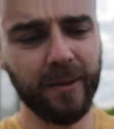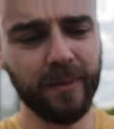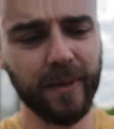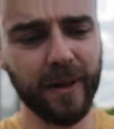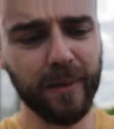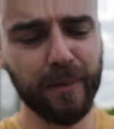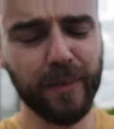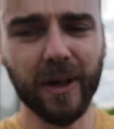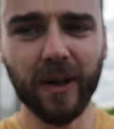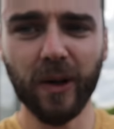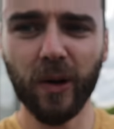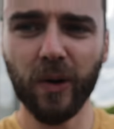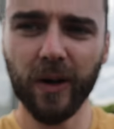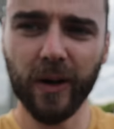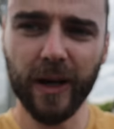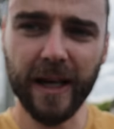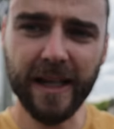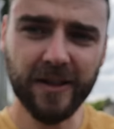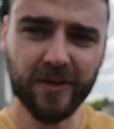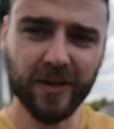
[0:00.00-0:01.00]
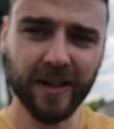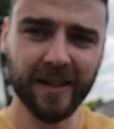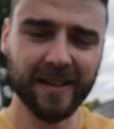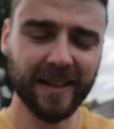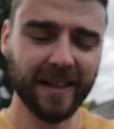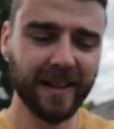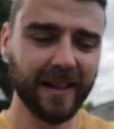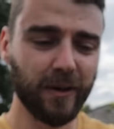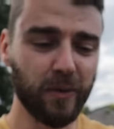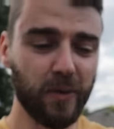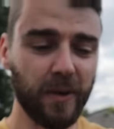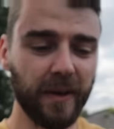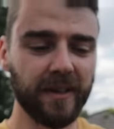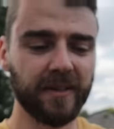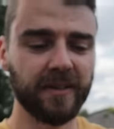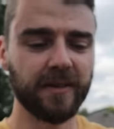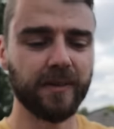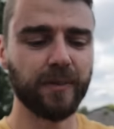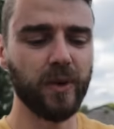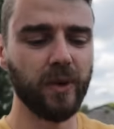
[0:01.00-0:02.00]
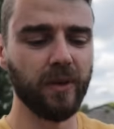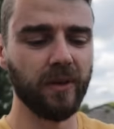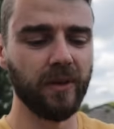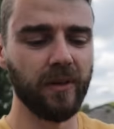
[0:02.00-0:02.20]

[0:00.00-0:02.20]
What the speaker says: seven pot primo or the Carolina Reaper,